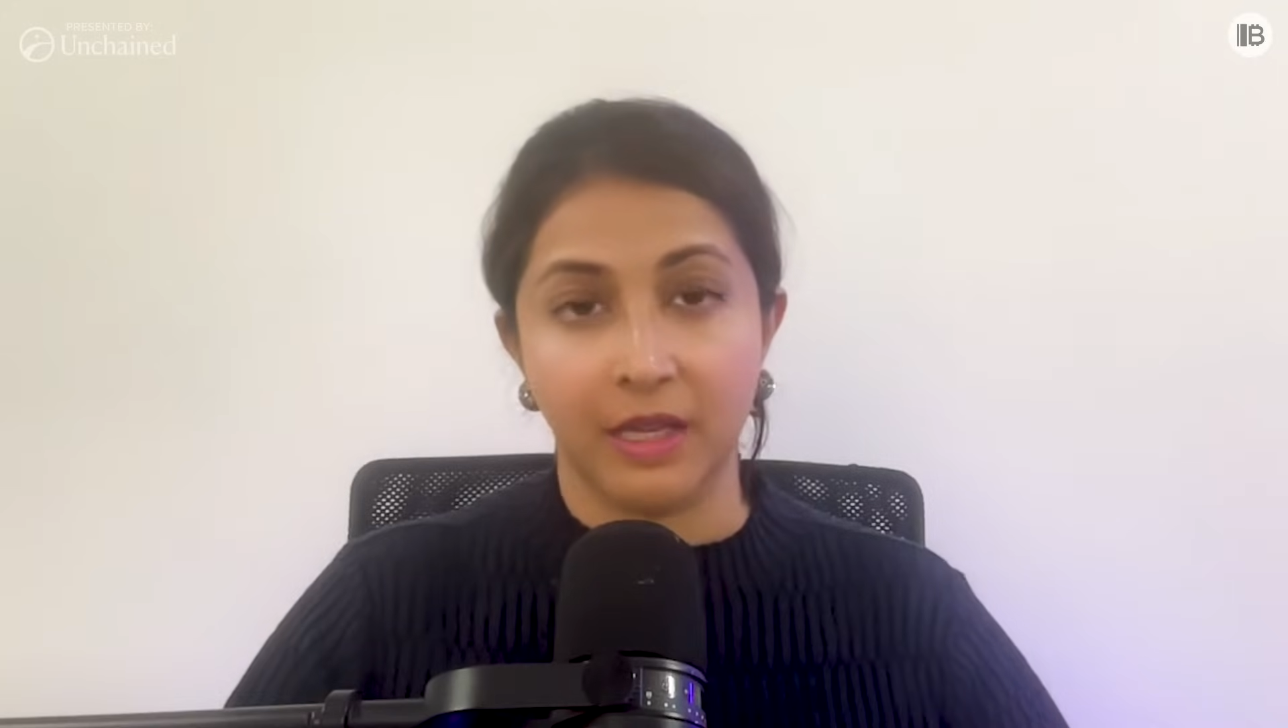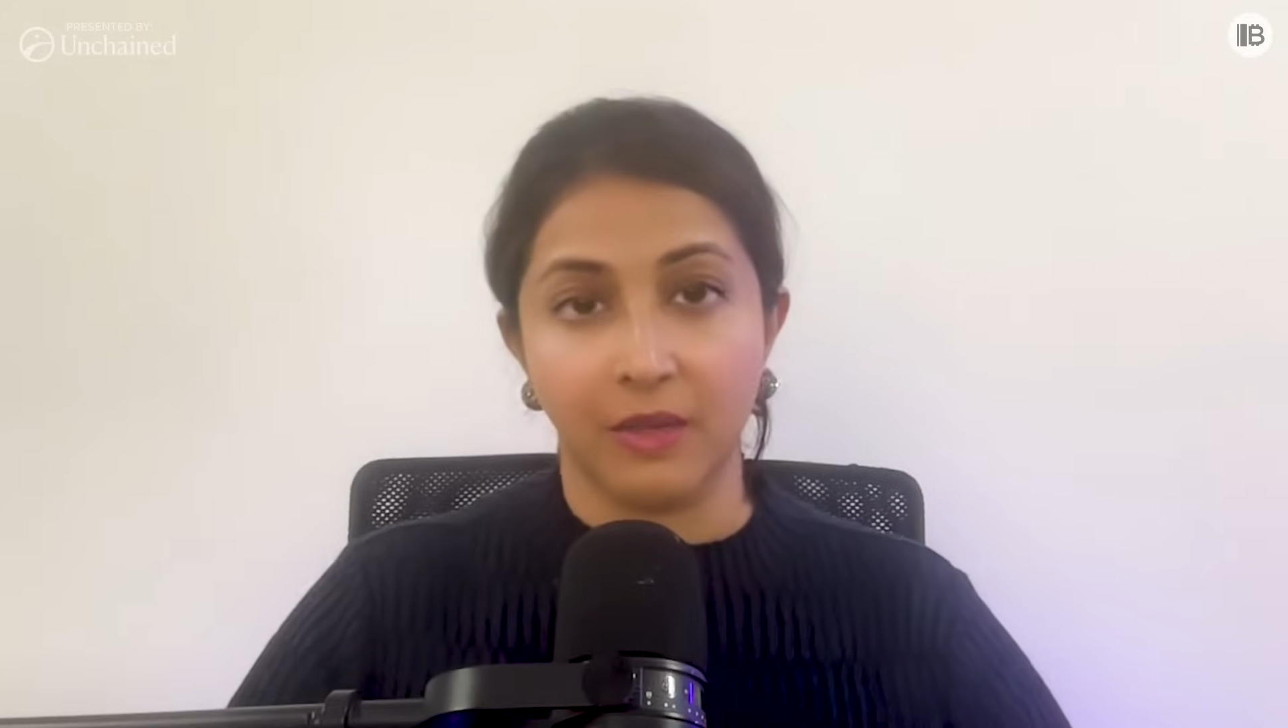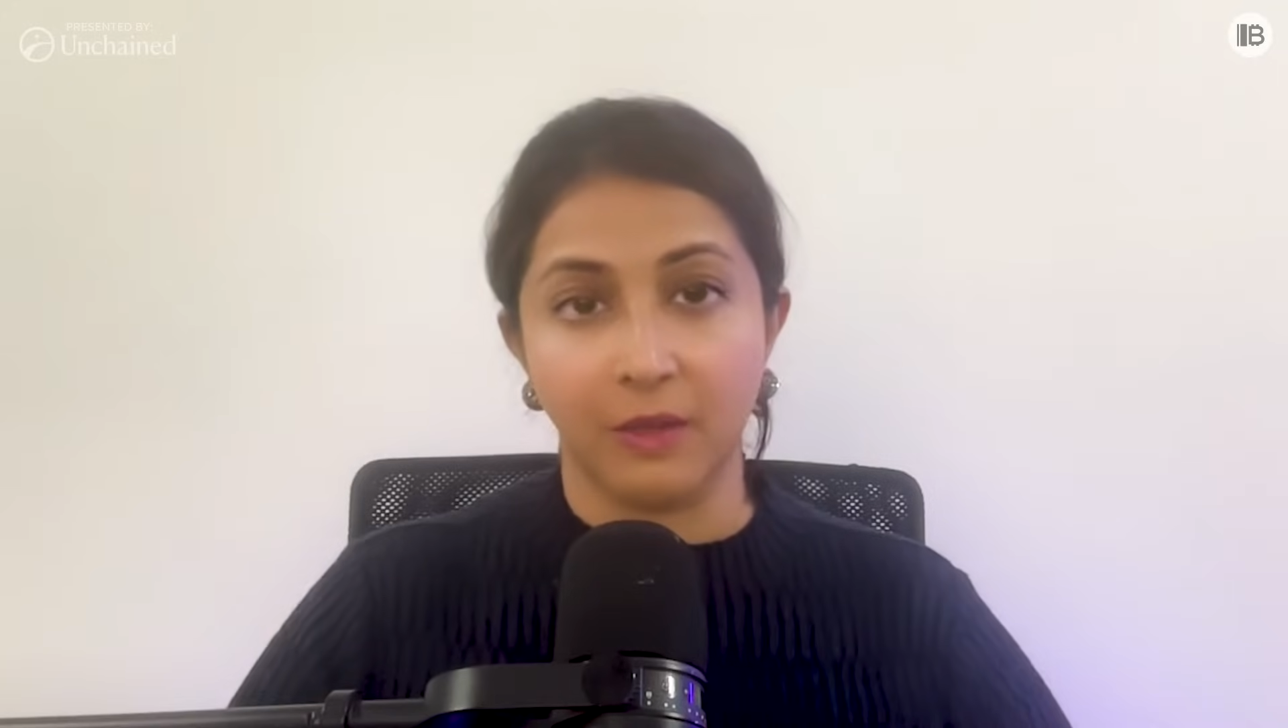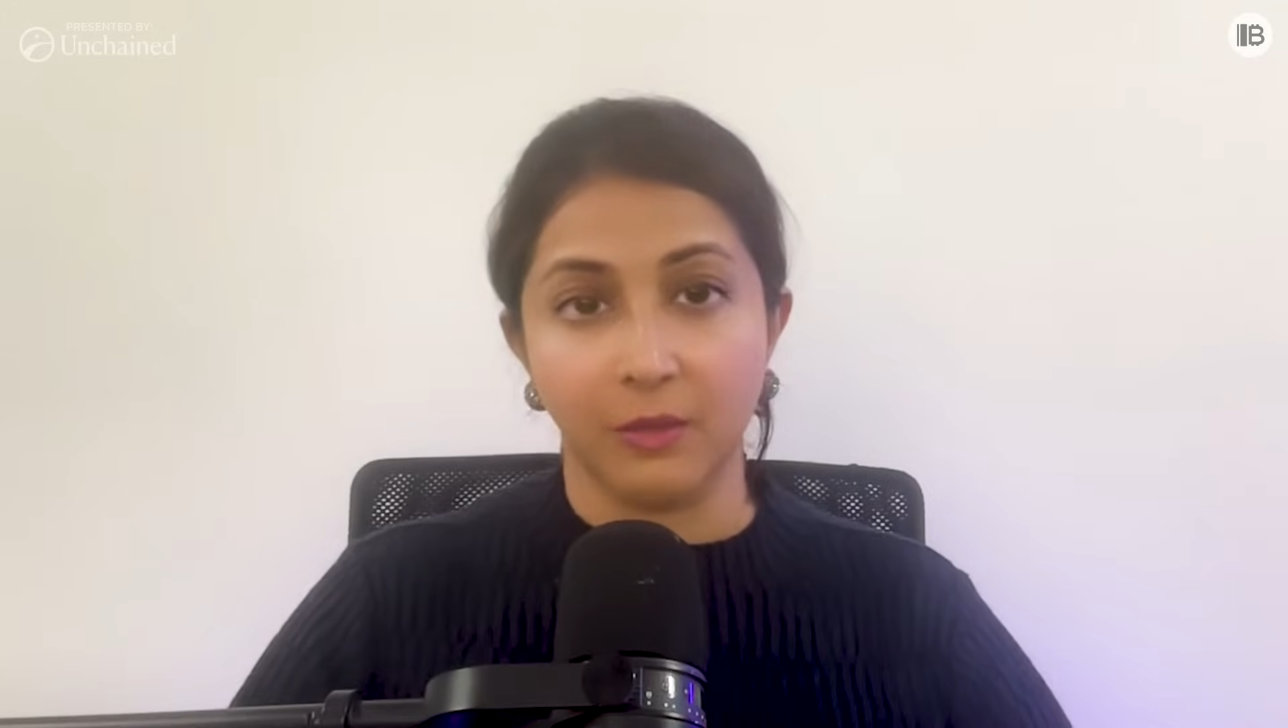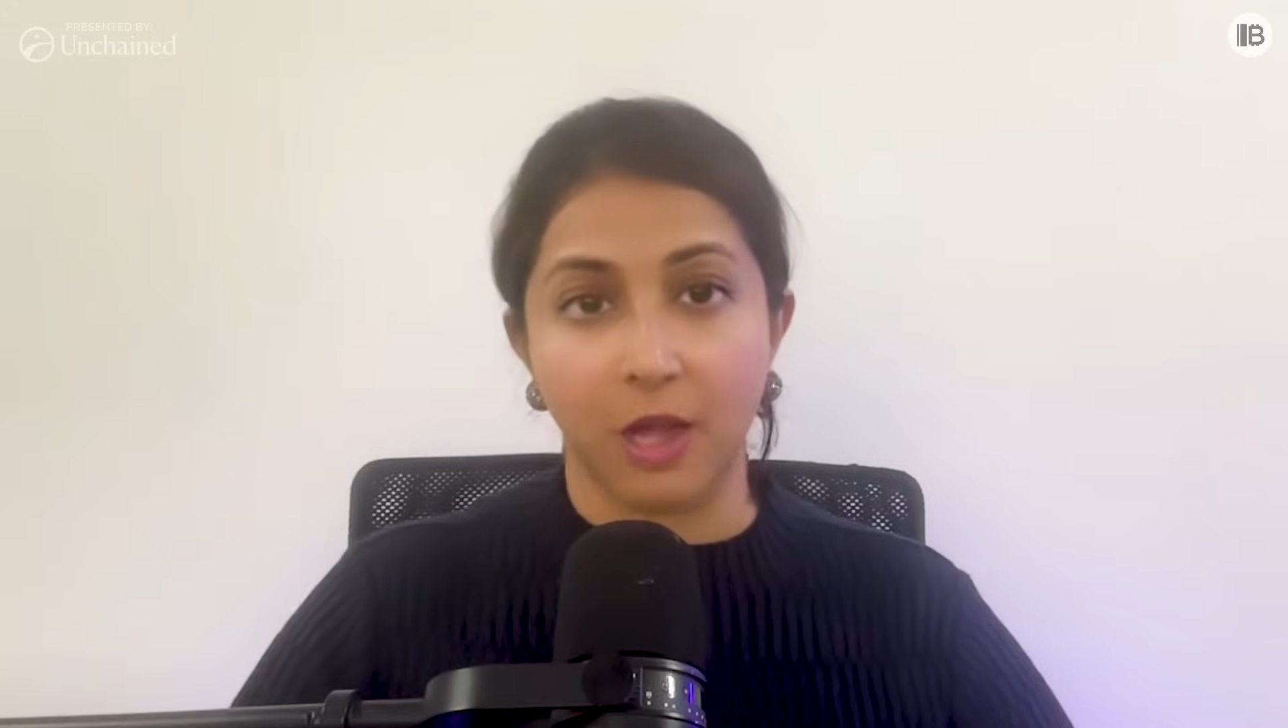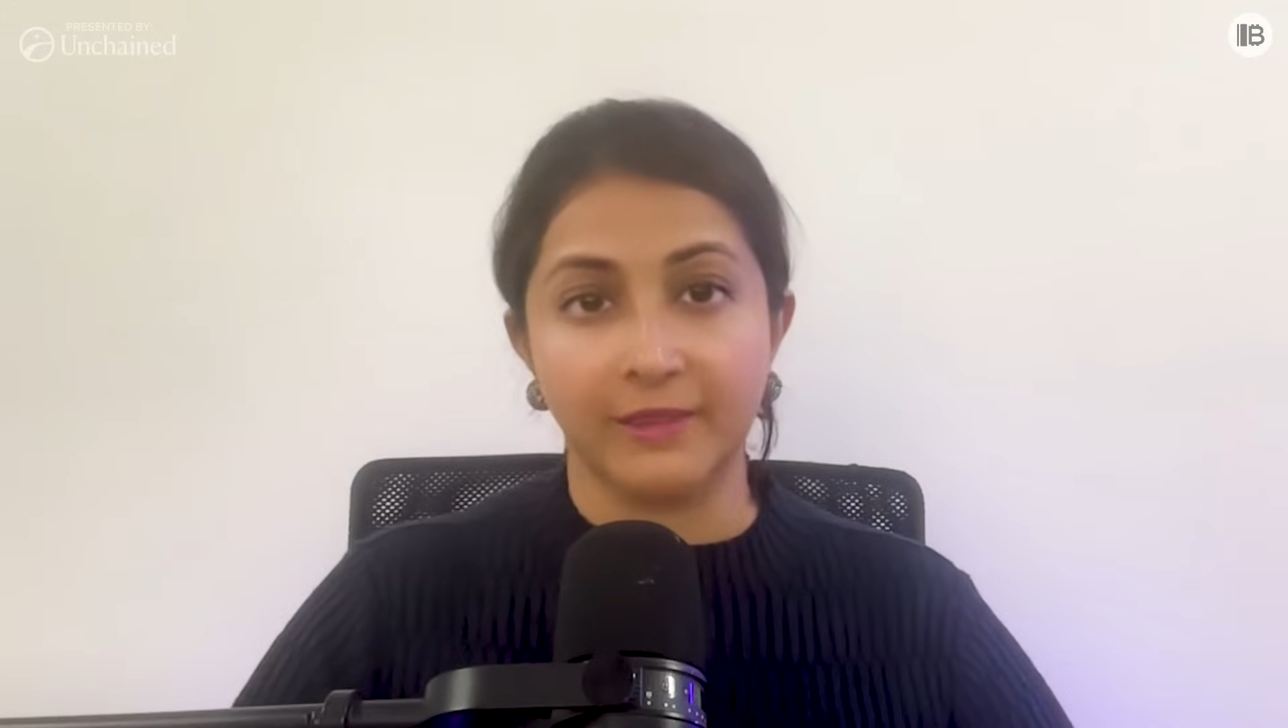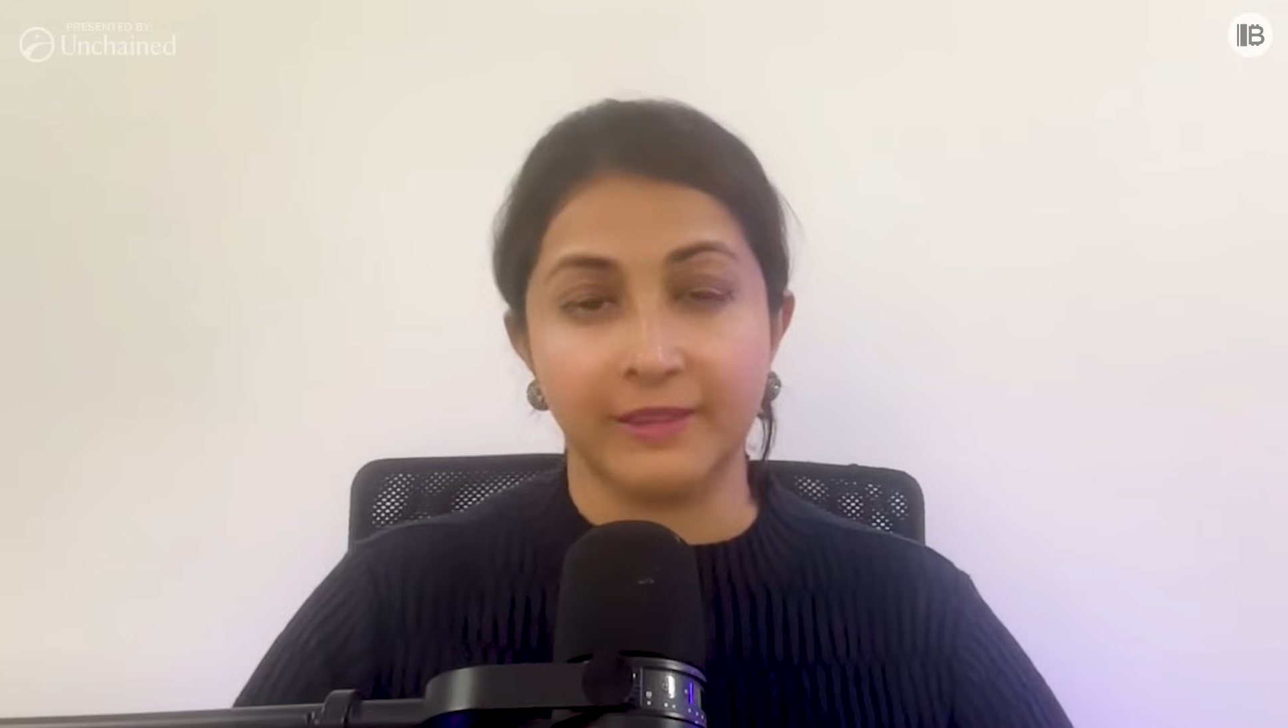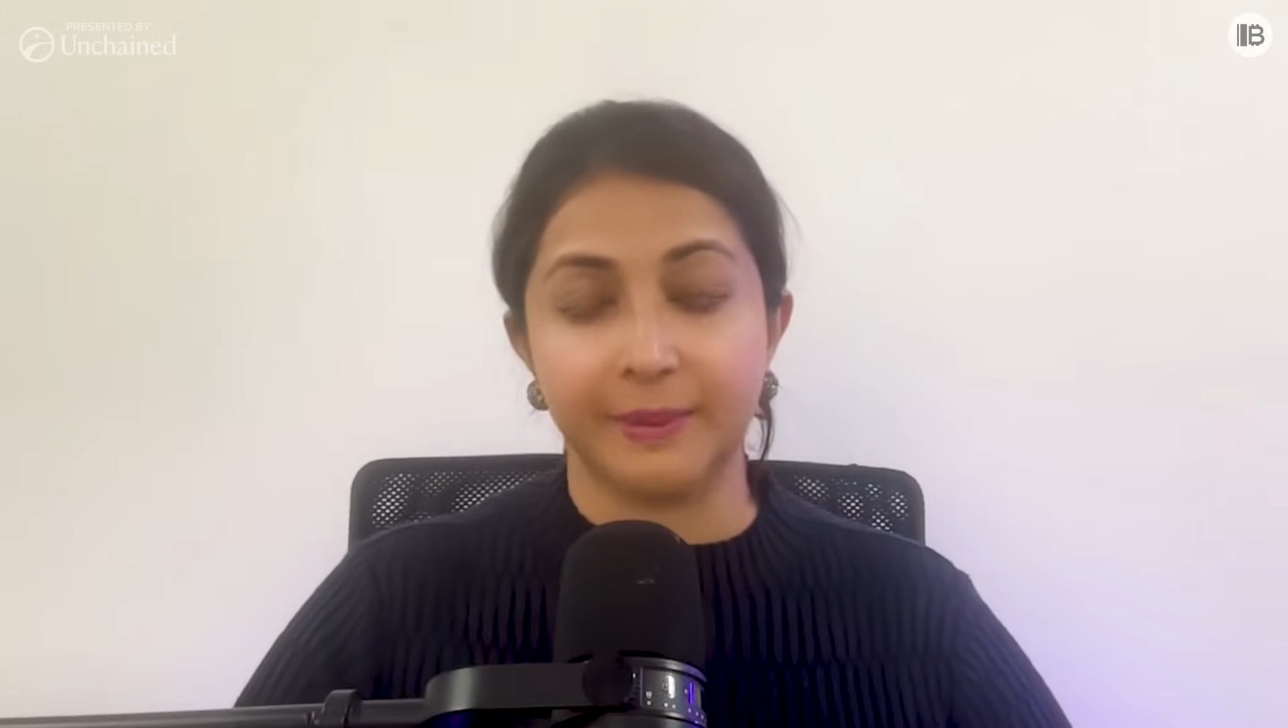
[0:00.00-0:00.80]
A lot